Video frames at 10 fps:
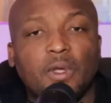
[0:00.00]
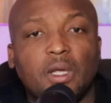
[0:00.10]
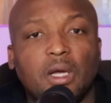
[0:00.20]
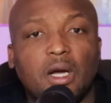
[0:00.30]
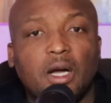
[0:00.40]

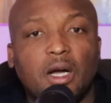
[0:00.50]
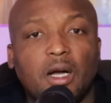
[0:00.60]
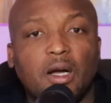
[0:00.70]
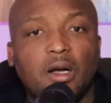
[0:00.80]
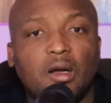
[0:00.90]

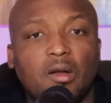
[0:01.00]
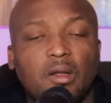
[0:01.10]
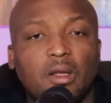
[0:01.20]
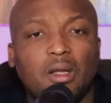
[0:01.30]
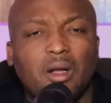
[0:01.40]
Ahmaud
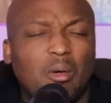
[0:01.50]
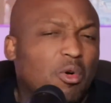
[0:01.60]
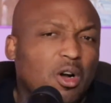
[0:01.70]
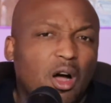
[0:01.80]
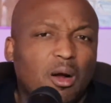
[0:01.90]

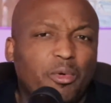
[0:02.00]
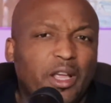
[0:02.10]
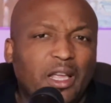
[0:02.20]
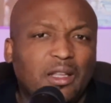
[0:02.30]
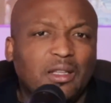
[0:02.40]

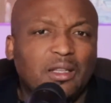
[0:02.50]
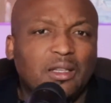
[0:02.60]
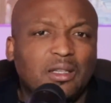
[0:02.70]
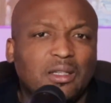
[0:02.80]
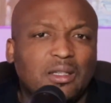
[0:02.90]
Arbery
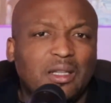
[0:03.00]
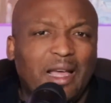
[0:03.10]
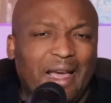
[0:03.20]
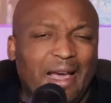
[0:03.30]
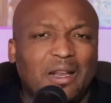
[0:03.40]

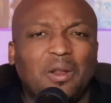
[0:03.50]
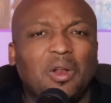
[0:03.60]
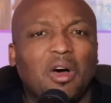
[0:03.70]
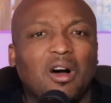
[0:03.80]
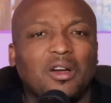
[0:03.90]
had
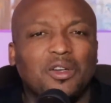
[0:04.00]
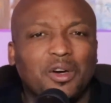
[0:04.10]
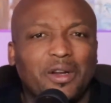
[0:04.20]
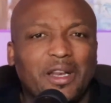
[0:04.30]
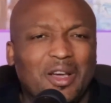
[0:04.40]
long,
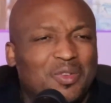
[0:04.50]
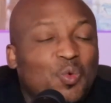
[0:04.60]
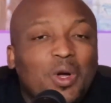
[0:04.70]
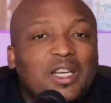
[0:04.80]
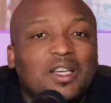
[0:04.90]
dirty nails.
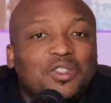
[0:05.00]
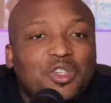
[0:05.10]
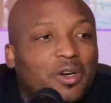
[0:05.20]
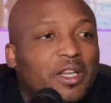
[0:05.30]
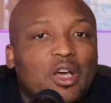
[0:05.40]
What does
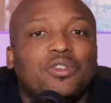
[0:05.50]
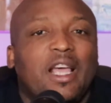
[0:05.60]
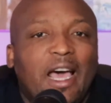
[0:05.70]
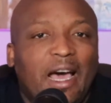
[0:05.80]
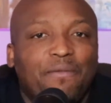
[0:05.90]
dirty nails
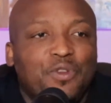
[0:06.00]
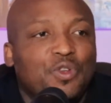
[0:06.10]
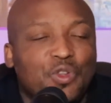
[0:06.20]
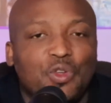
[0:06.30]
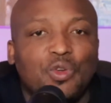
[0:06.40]
have to
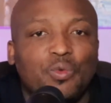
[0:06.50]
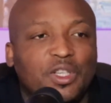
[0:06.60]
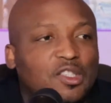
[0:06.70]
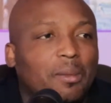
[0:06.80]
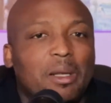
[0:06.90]
do with
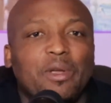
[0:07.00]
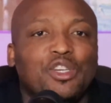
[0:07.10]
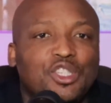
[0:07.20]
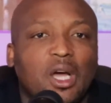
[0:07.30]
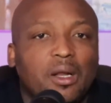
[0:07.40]
somebody being
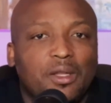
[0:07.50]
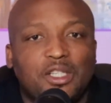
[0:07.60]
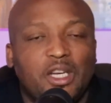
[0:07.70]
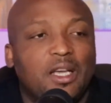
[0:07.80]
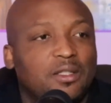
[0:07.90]
shot in the
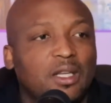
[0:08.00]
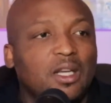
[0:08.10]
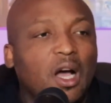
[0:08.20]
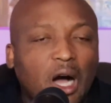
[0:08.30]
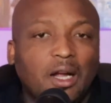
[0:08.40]
chest,
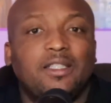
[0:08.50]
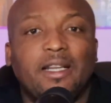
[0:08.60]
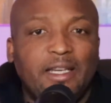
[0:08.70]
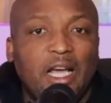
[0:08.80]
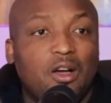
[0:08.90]
hunted
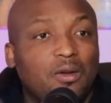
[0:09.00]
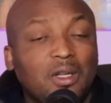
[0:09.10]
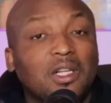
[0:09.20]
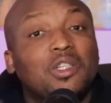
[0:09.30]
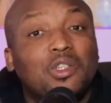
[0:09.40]
down,
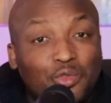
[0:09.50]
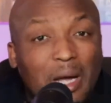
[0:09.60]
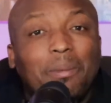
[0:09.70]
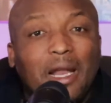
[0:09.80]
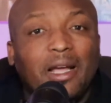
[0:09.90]

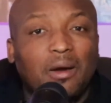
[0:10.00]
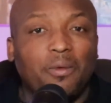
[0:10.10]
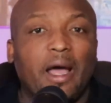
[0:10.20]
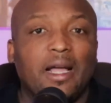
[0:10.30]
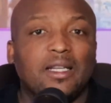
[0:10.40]
trapped like a
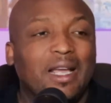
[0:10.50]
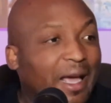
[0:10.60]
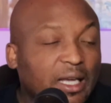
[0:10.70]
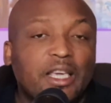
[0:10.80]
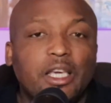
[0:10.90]
rat,
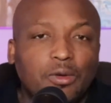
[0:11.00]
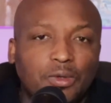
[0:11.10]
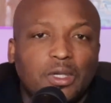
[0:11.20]
and killed?